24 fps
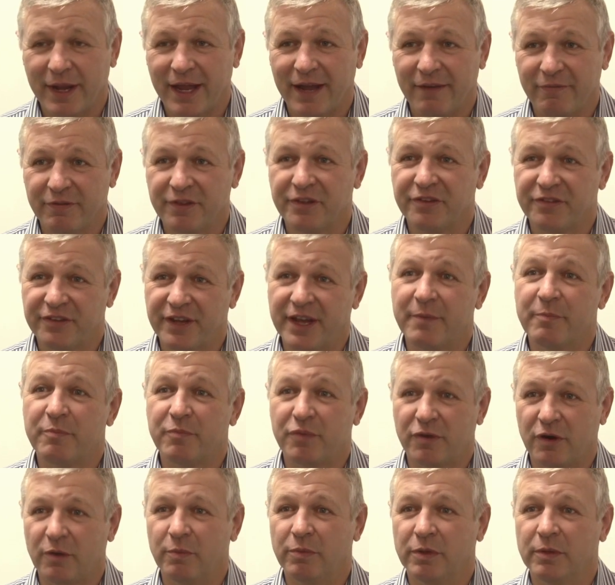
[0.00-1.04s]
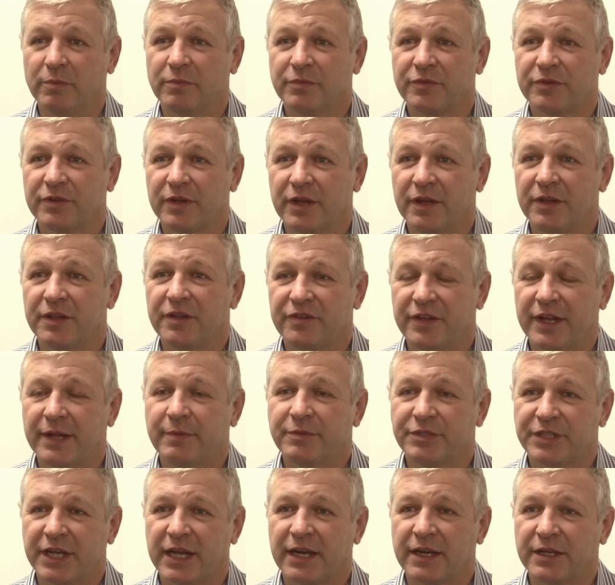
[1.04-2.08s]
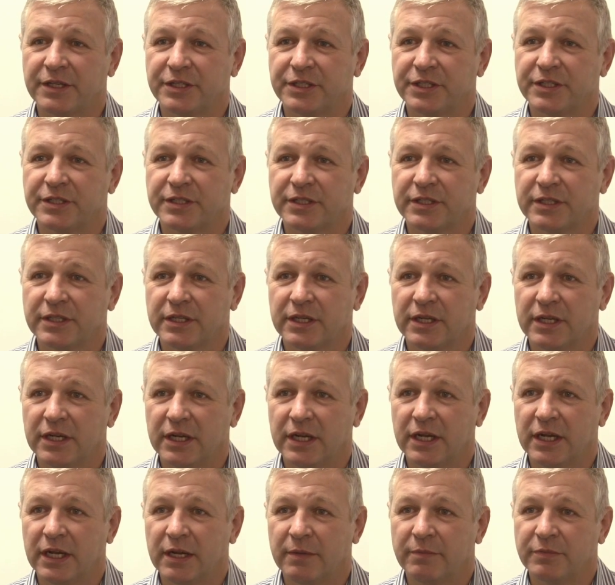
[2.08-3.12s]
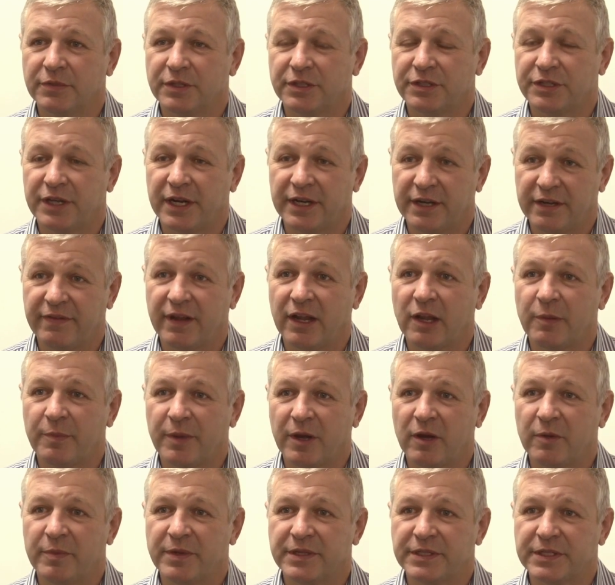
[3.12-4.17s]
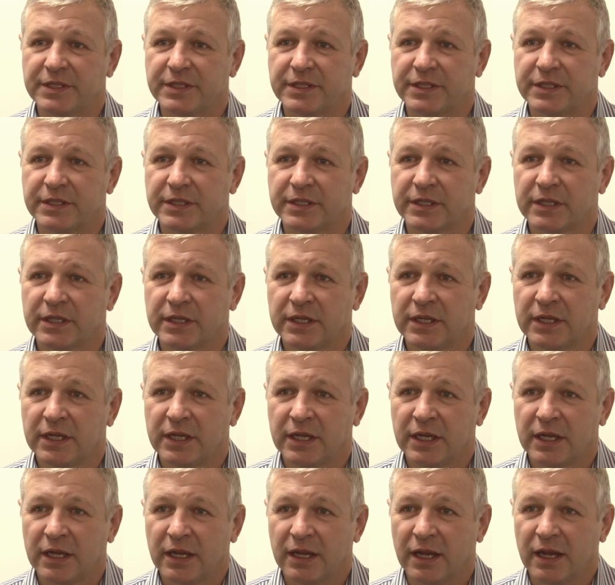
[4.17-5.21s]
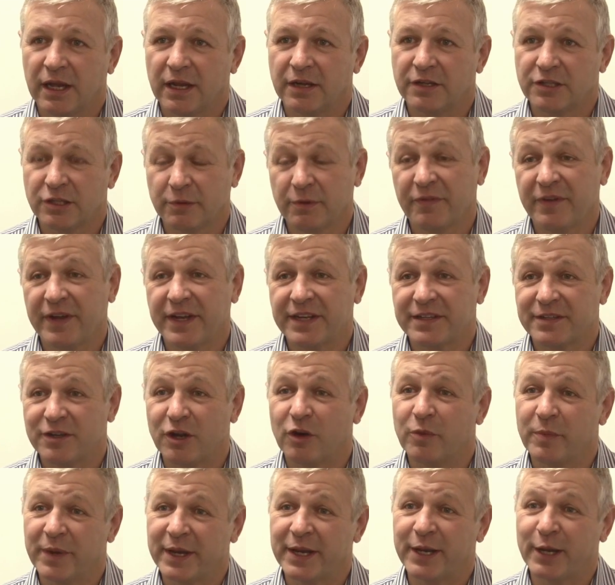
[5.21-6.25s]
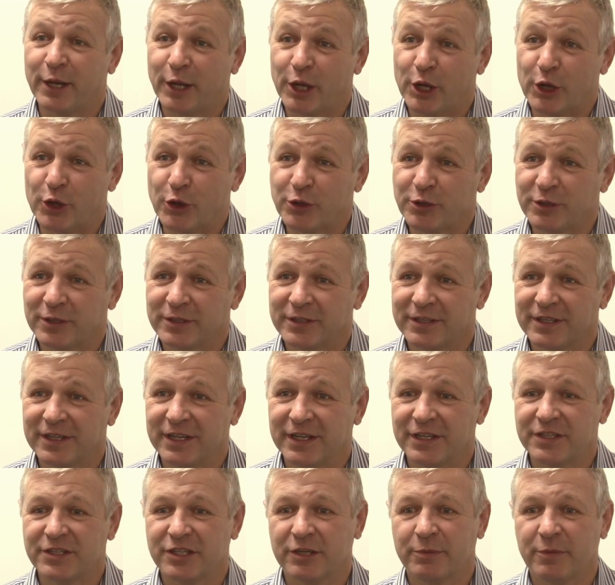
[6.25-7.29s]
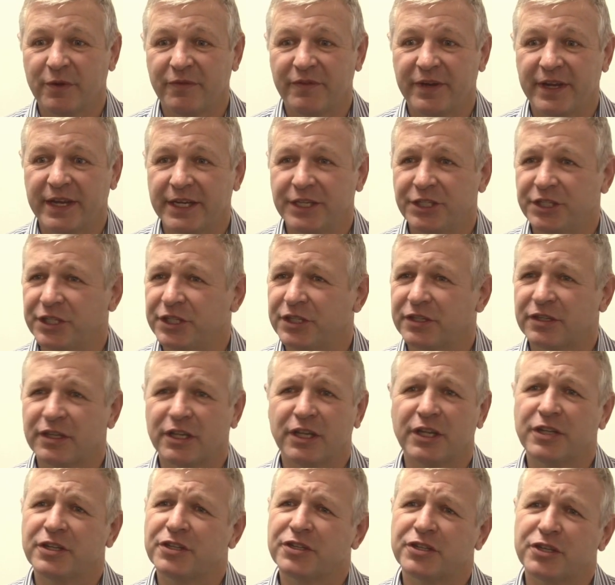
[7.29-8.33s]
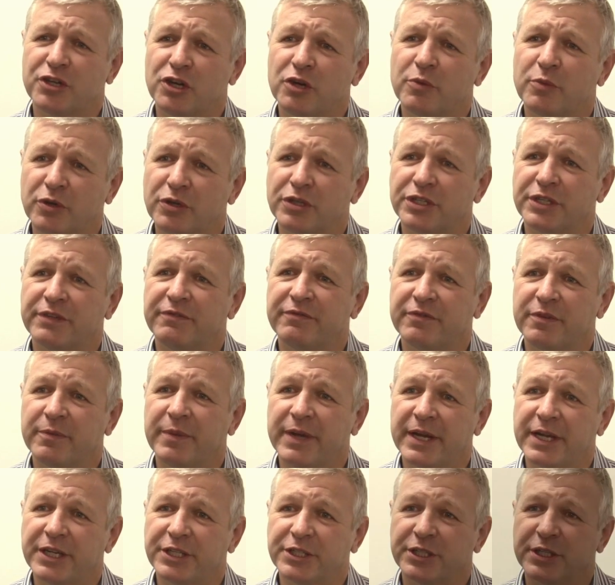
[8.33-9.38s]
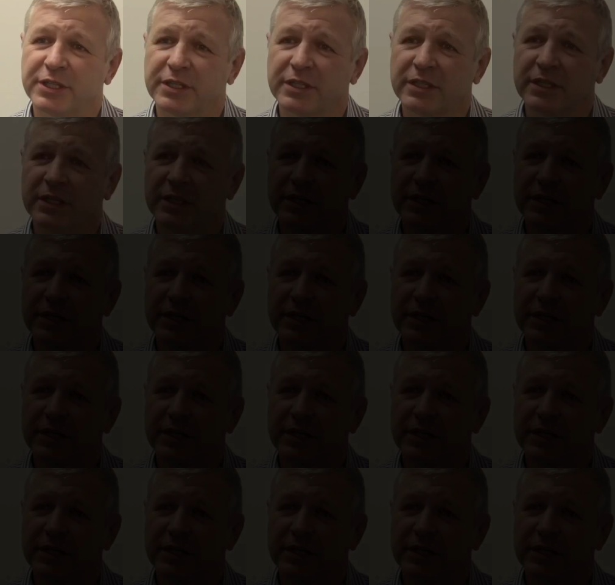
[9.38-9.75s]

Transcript: we have the same problems and the same challenges to try and develop our businesses. And some of it is not being alone, and some of it is you just learn so much information.